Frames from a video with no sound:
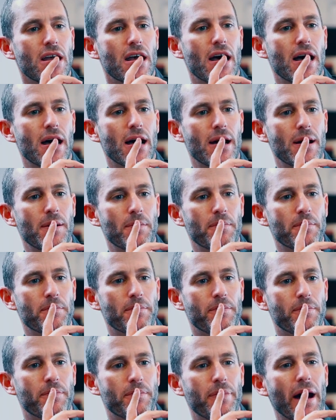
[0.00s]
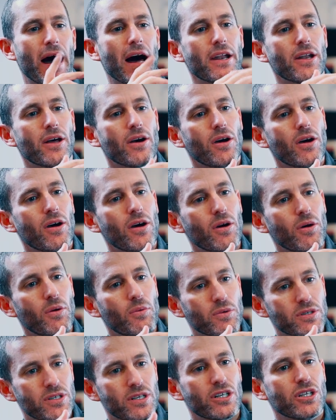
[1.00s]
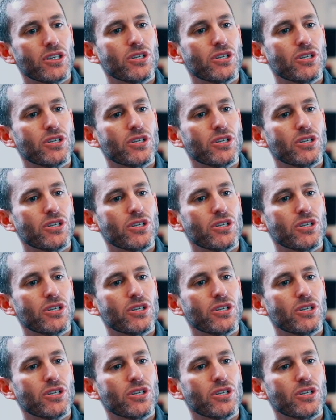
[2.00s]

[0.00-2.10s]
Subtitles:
but was going